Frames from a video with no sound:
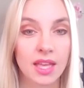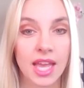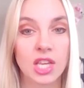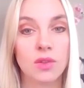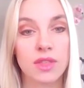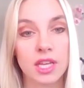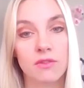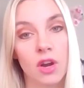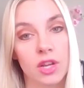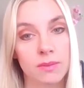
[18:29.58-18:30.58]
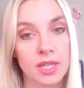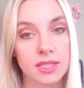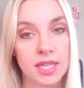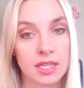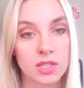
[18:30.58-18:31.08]
Can you think of
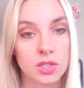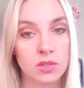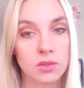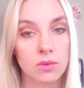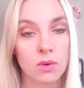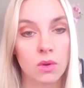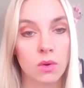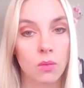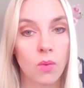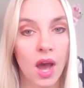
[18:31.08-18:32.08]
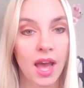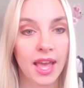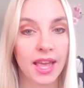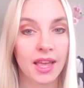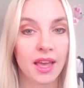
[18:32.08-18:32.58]
arguments as to
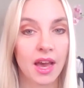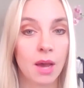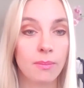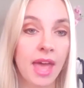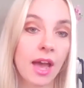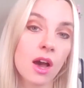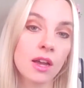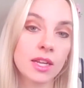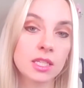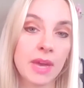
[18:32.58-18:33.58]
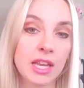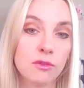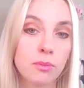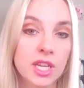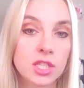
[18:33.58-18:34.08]
why that conduct might
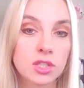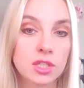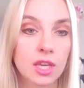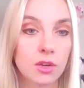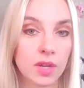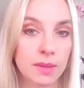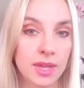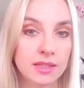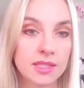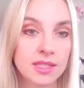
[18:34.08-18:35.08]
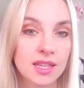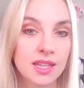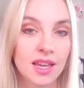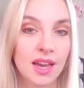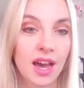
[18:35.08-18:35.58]
have breached the agreements
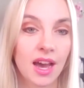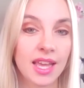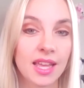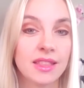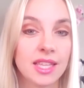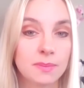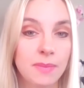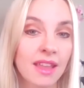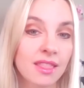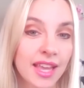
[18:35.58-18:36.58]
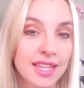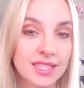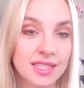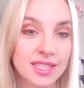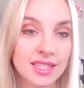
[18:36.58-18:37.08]
in these patent
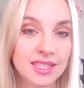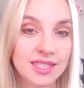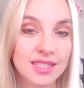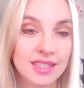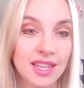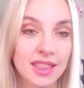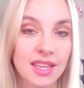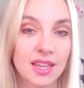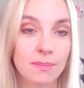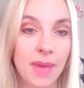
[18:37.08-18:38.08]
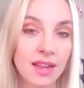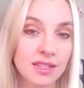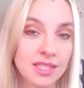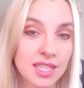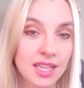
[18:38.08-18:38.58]
licenses that the
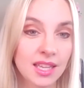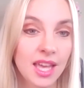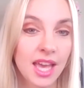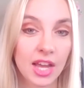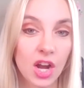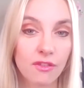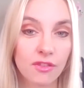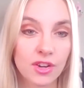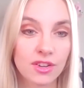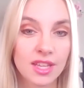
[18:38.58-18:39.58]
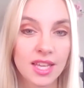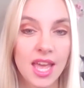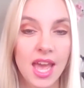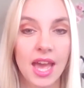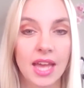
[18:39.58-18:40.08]
patentee had offered?
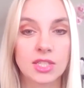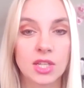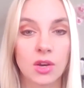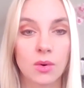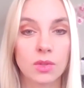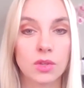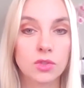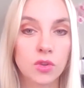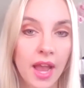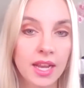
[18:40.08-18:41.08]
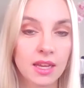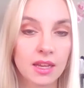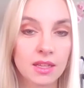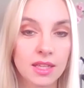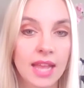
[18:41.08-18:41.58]
And so you try
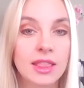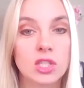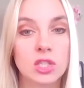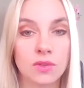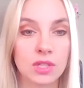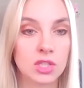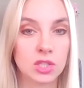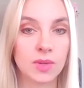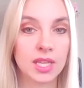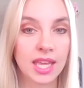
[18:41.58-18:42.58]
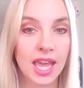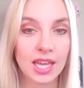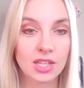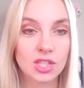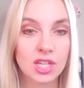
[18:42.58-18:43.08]
to get the students to
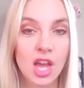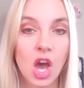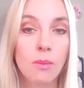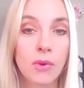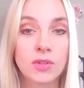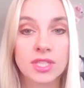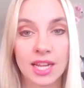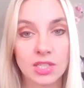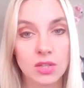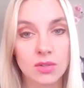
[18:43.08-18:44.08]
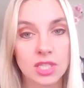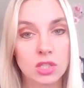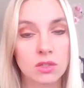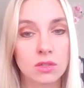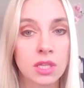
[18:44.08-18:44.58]
engage on both sides of those
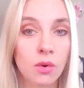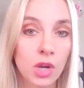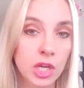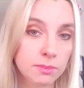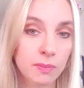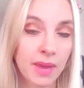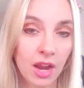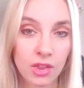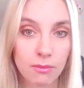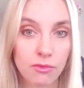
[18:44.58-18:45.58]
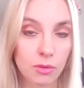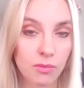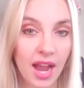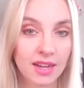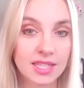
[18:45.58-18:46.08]
issues in order to prepare them for
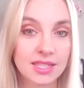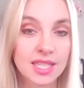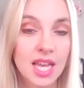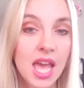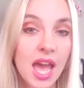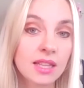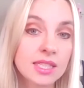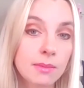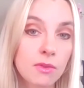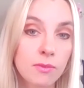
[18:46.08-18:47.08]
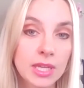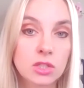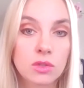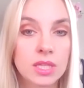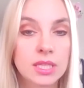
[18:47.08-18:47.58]
practice. And some of my
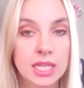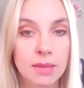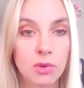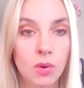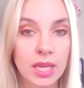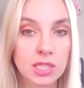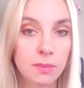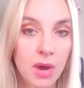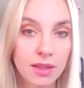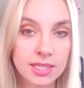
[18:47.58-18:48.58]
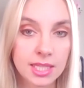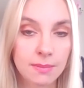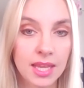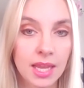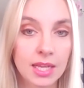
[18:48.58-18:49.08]
students end up going into policy
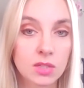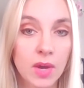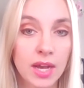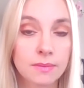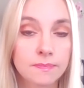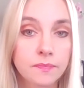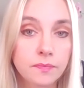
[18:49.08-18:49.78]
making as well.